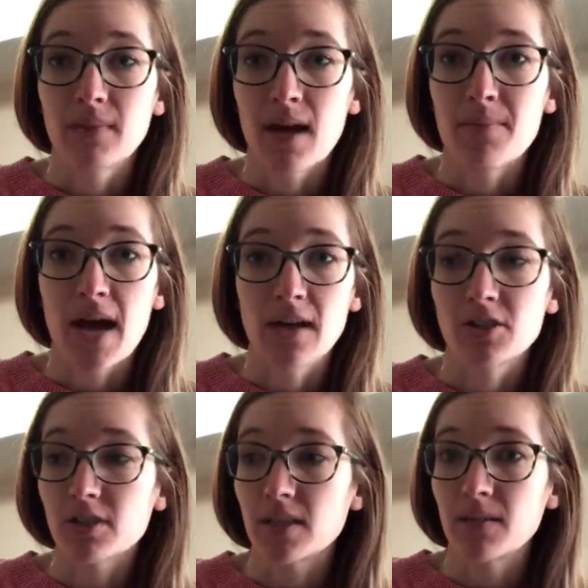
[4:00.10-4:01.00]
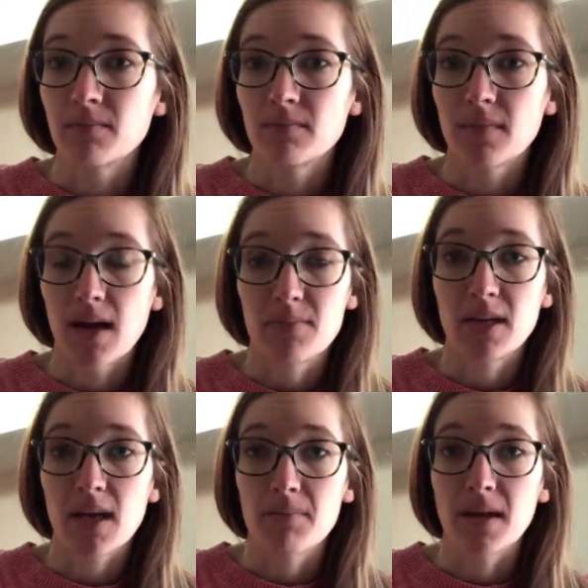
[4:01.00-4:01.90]
I
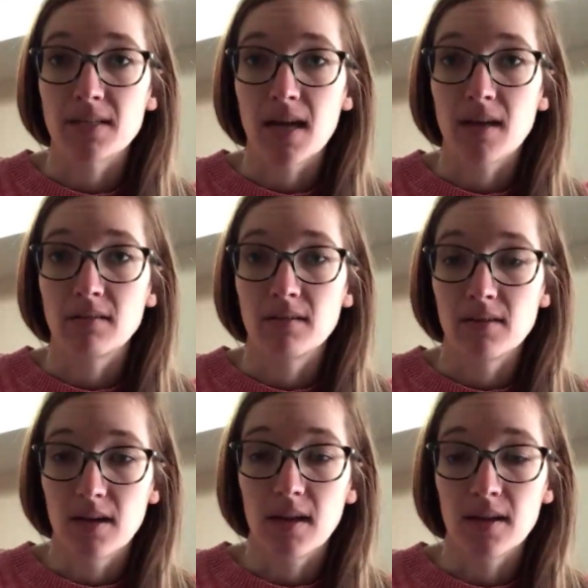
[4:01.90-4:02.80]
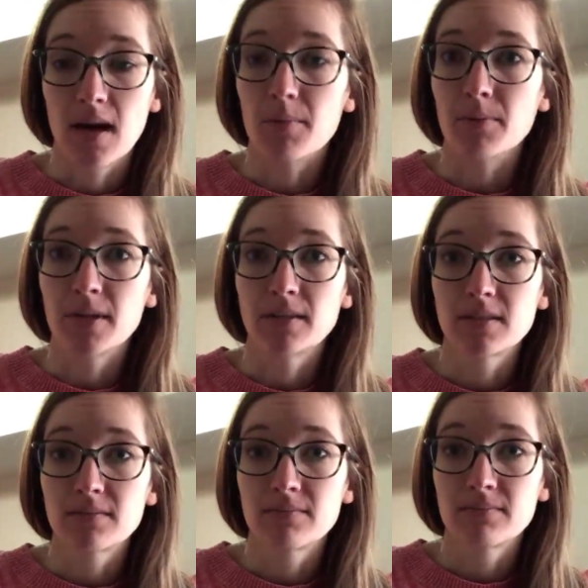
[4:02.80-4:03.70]
became my dad in that
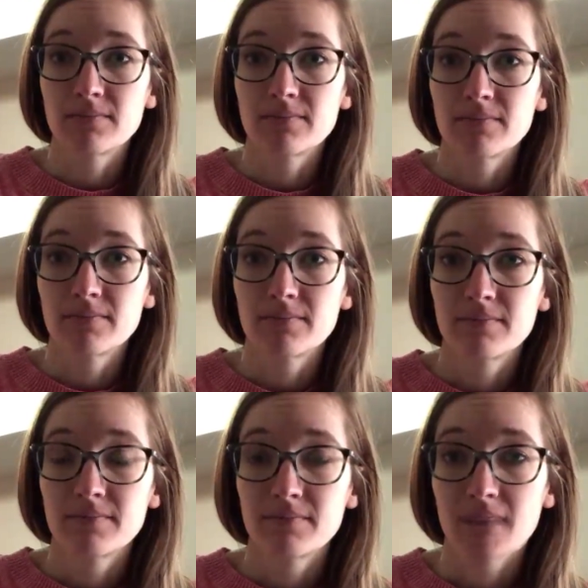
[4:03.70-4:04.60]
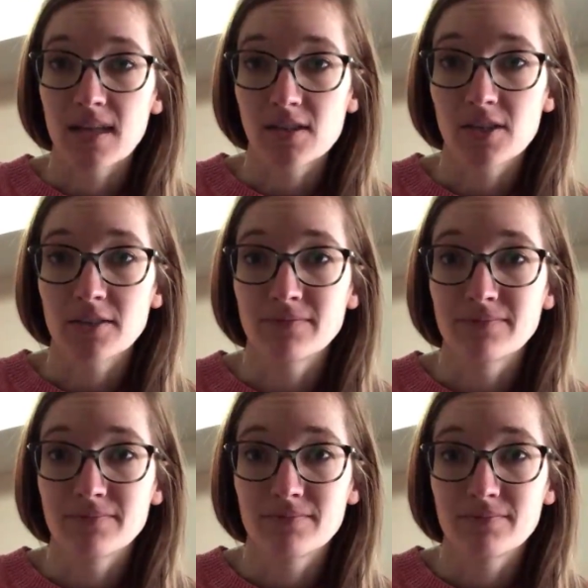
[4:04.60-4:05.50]
moment. Esther,
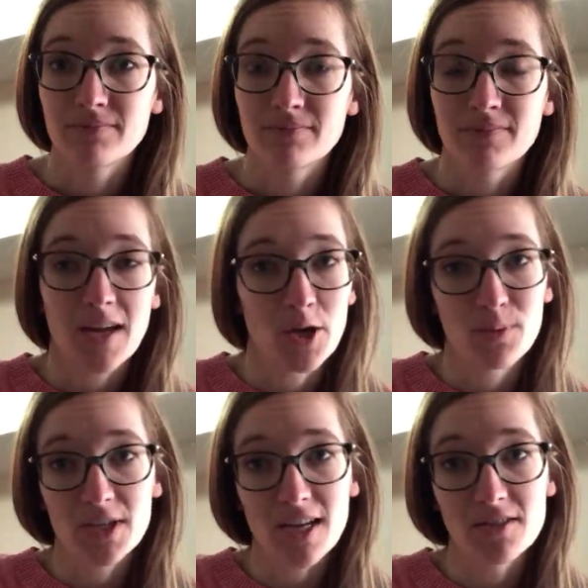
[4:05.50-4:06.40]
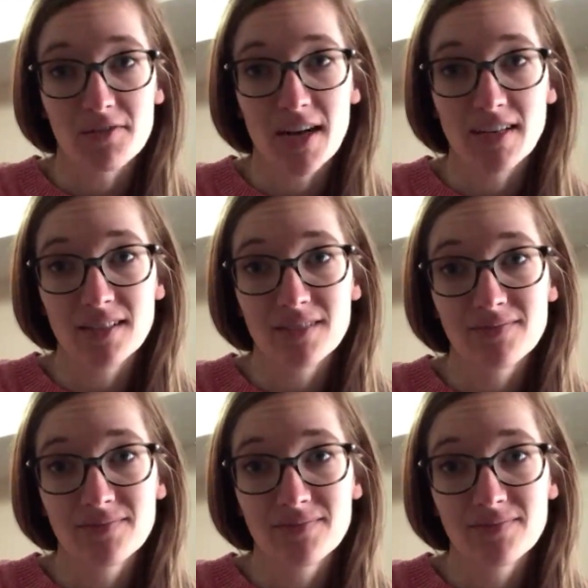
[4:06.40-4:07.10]
I hope your dad's all right.